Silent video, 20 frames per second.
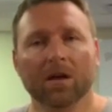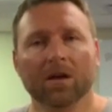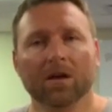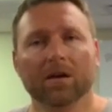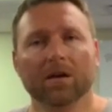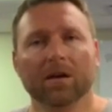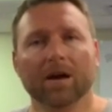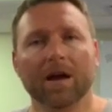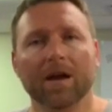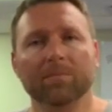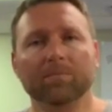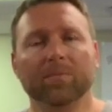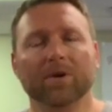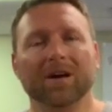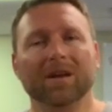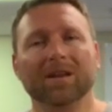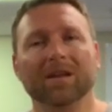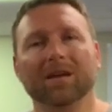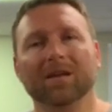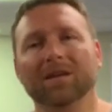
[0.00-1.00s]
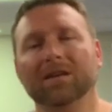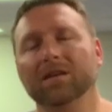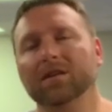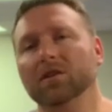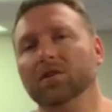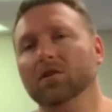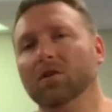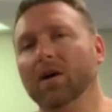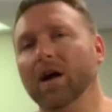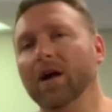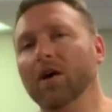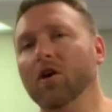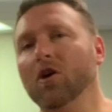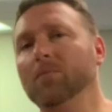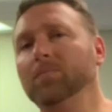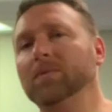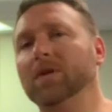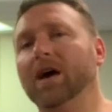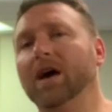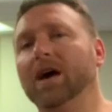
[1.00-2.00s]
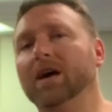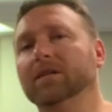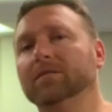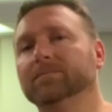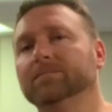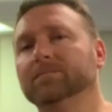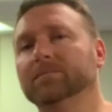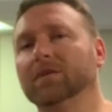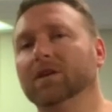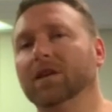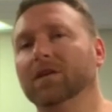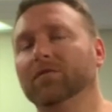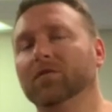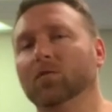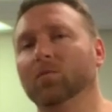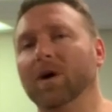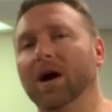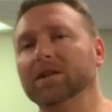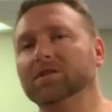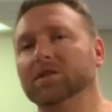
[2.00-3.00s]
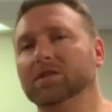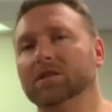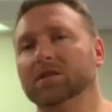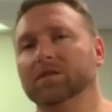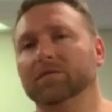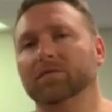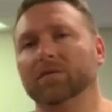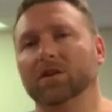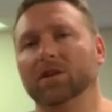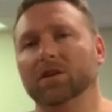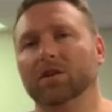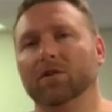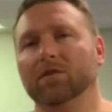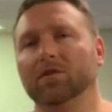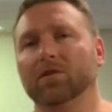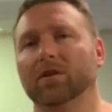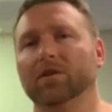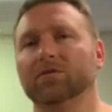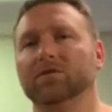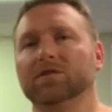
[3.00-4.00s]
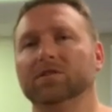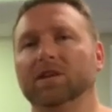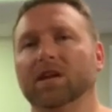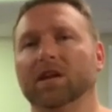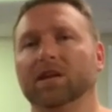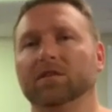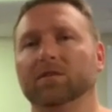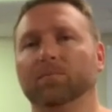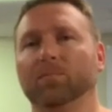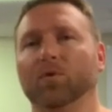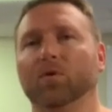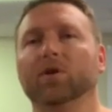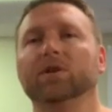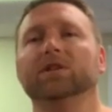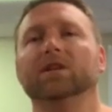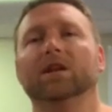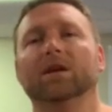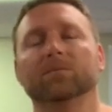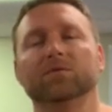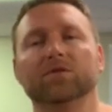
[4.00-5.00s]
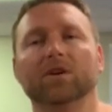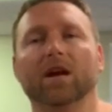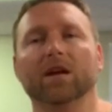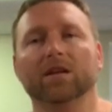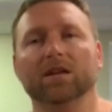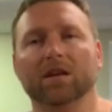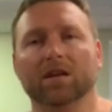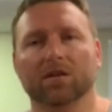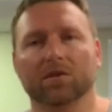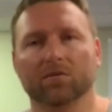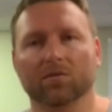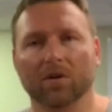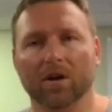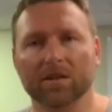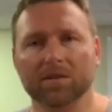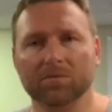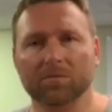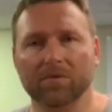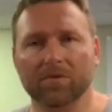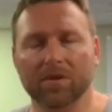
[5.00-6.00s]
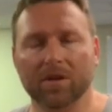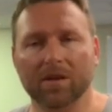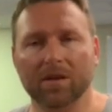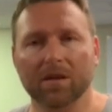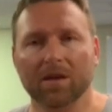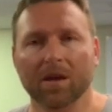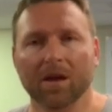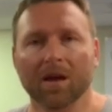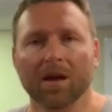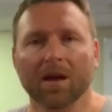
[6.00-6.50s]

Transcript: All right? But, you know, I hope that if you're watching this video, you understand the point that I'm trying to get across with it.